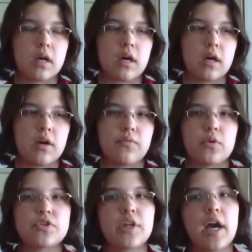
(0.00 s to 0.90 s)
Uh,
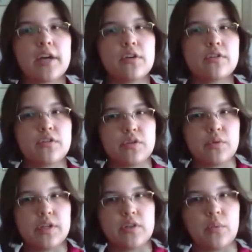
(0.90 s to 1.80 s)
unfortunately, I couldn't do
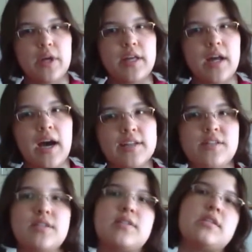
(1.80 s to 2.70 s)
it the way that
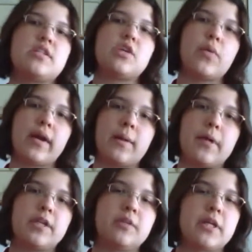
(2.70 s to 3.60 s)
ITTT
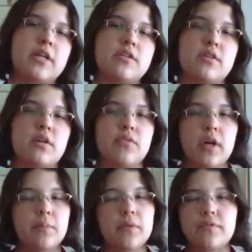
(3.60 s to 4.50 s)
recommended because of a
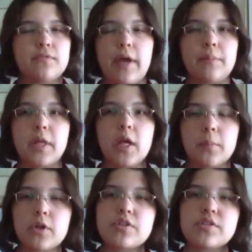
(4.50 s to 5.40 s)
couple of family
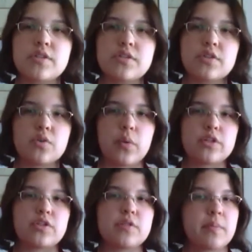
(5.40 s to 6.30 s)
emergency
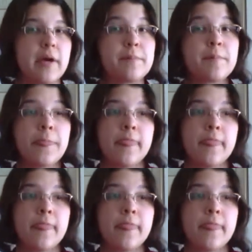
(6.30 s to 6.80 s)
situations, but